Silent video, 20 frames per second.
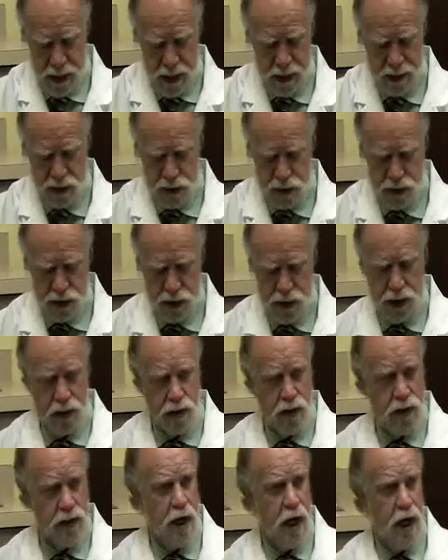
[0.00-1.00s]
As you'll see,
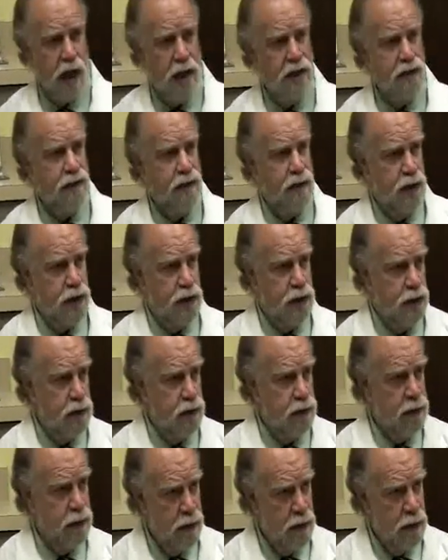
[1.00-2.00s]
there's size for the
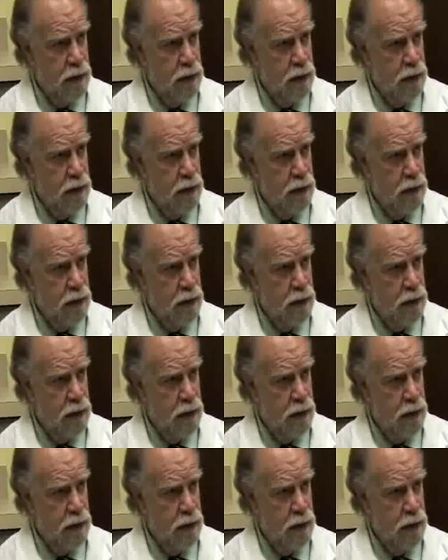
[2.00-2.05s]
shoe.